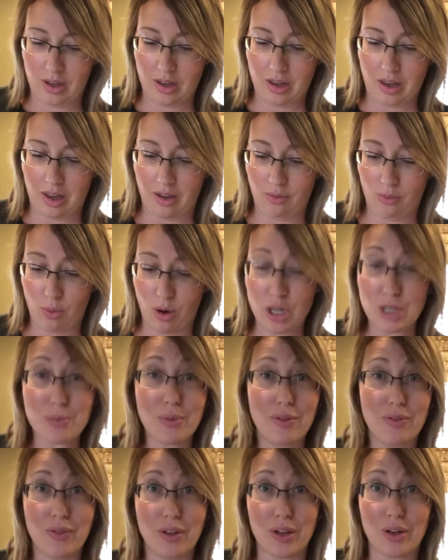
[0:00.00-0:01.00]
I've washed my
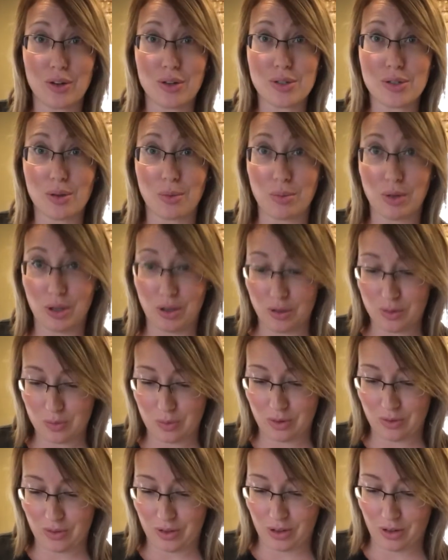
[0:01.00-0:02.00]
fingers, so I'm gonna use my
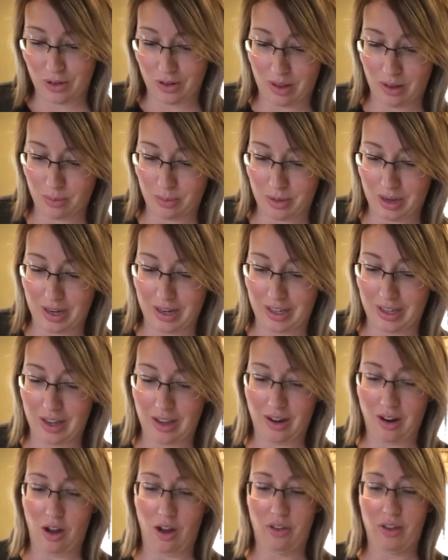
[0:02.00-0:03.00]
finger to help kind of
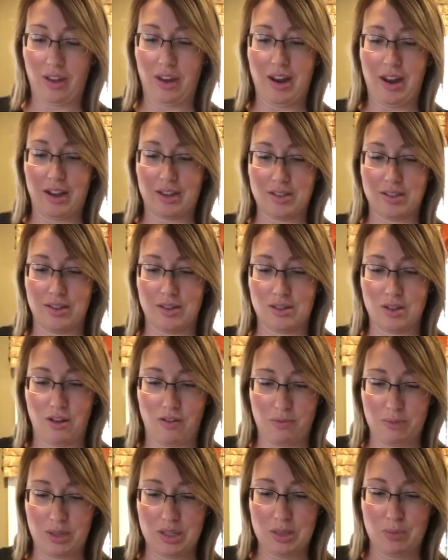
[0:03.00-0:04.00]
get all that excess off
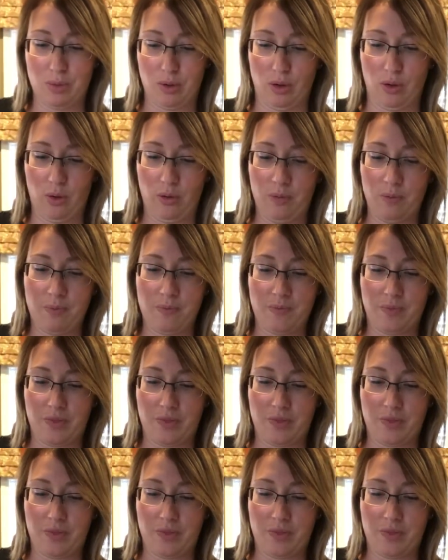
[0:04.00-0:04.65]
my spoon.